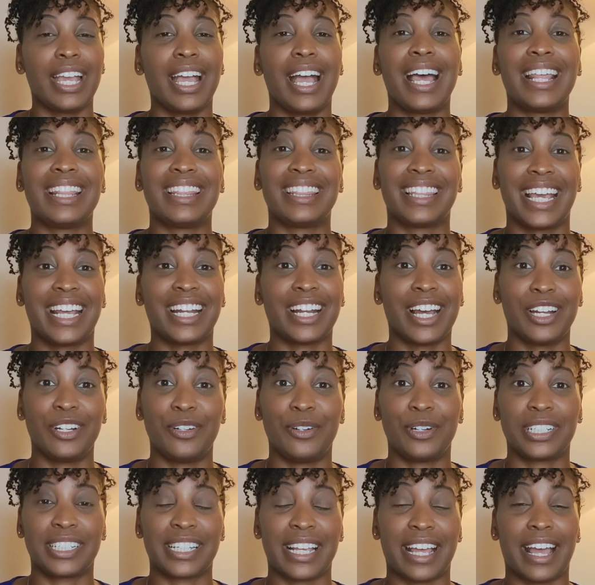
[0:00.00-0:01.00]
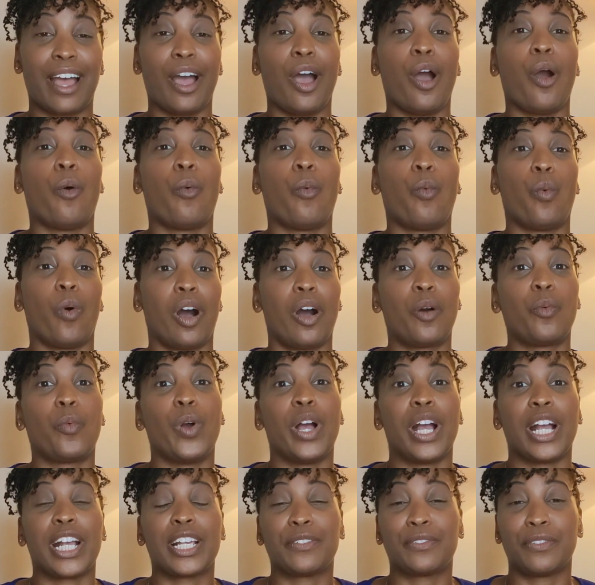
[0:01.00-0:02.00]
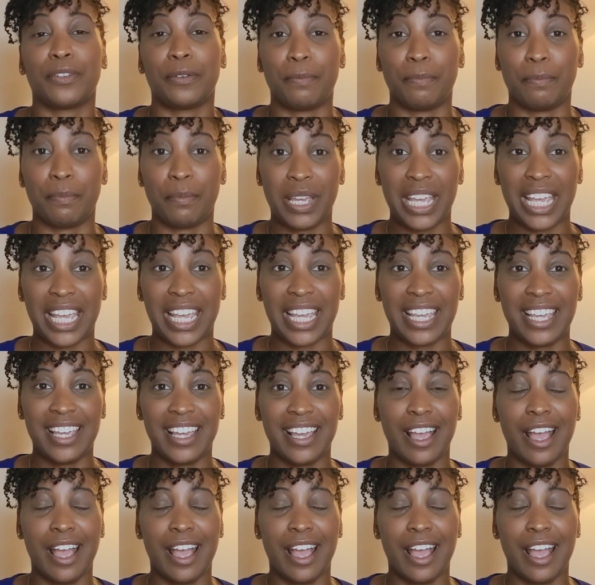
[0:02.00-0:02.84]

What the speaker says: and then I looked at what works for me,